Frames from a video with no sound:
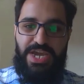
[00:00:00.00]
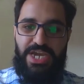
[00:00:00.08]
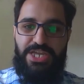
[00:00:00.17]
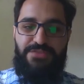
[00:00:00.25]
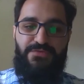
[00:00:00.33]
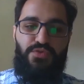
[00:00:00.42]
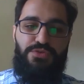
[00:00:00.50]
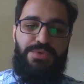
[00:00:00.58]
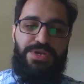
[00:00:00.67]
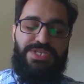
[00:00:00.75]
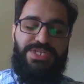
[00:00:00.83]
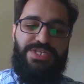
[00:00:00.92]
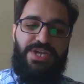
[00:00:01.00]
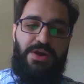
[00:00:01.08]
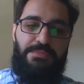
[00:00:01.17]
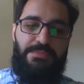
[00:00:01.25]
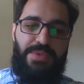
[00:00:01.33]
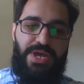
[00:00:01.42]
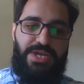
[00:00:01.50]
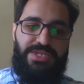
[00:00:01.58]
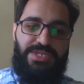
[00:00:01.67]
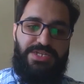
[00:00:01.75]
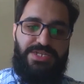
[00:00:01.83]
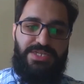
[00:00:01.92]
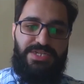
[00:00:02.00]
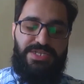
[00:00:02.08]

it would be some this